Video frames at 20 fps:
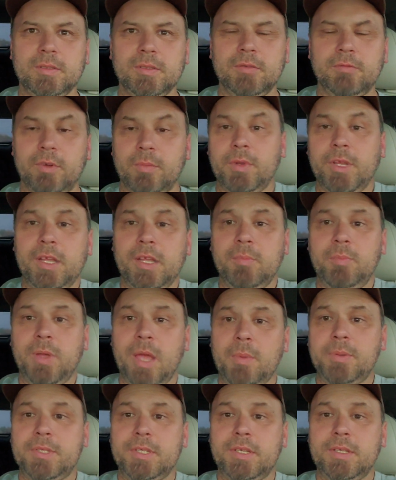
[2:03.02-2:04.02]
And for me,
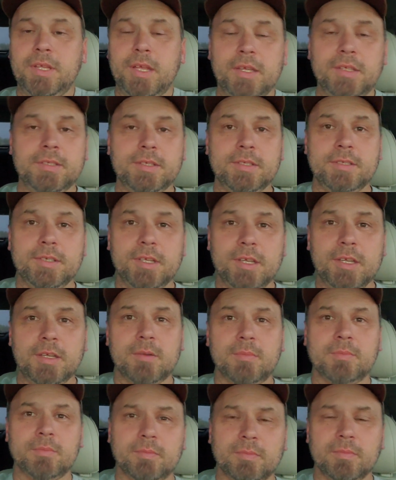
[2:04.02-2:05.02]
Pepsi tastes the
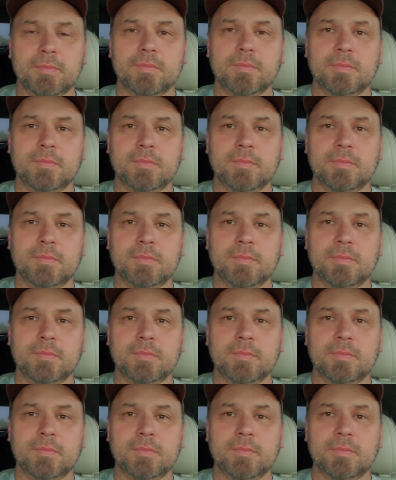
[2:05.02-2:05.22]
same.